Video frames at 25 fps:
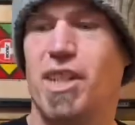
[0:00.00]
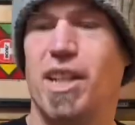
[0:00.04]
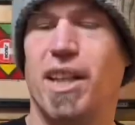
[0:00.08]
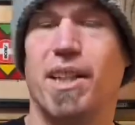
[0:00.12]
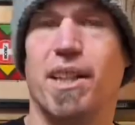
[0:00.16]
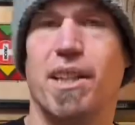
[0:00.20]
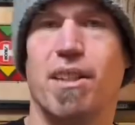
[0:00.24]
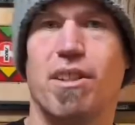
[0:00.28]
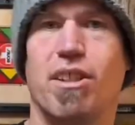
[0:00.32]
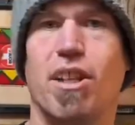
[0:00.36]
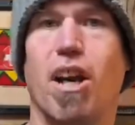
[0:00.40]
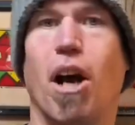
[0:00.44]

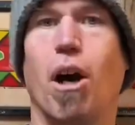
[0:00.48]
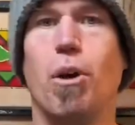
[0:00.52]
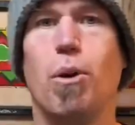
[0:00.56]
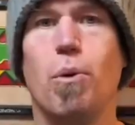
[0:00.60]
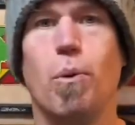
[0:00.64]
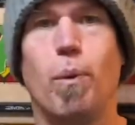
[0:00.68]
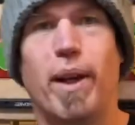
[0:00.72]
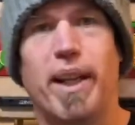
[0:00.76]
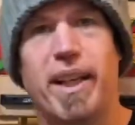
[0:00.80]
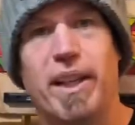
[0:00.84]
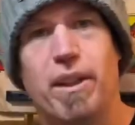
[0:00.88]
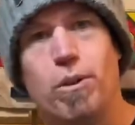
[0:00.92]
the toe
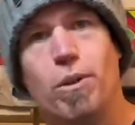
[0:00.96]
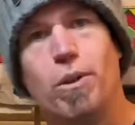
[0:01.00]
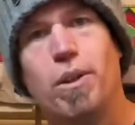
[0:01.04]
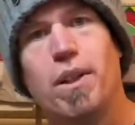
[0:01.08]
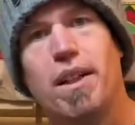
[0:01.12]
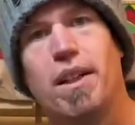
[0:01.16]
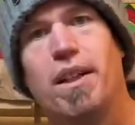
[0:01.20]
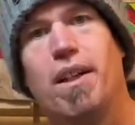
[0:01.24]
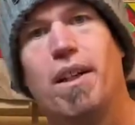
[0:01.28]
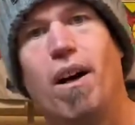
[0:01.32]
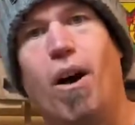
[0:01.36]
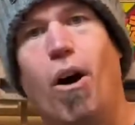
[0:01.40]
wheel
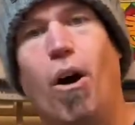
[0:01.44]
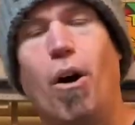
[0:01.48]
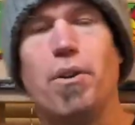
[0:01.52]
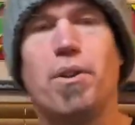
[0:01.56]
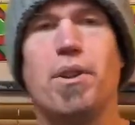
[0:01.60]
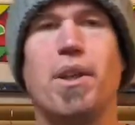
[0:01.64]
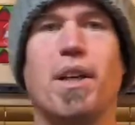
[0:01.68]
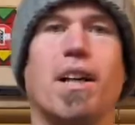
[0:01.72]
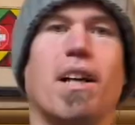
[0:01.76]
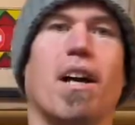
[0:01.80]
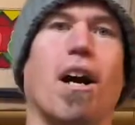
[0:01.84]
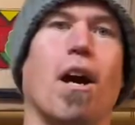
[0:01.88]
on
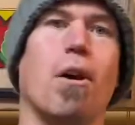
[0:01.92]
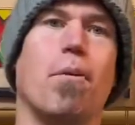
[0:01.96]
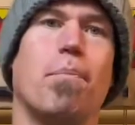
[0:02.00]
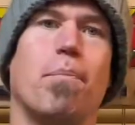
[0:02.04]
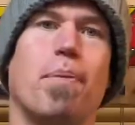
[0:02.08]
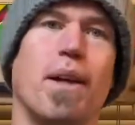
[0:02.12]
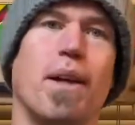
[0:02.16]
the coping,